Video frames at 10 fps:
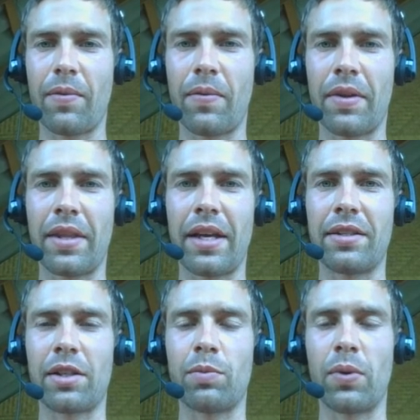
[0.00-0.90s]
when that
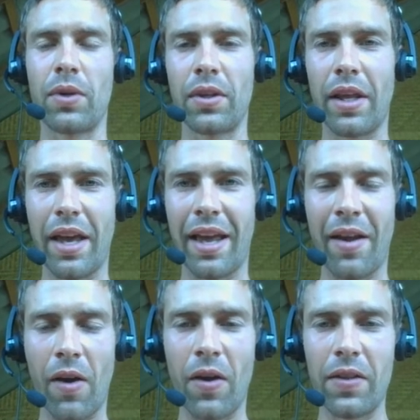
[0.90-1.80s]
is exported, and
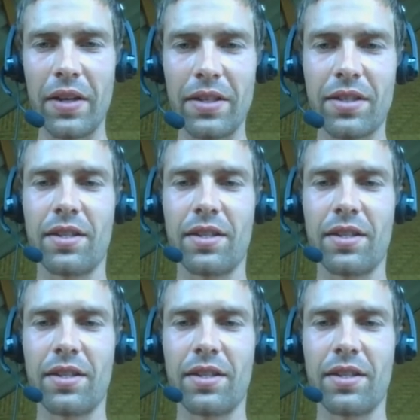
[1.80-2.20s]
all this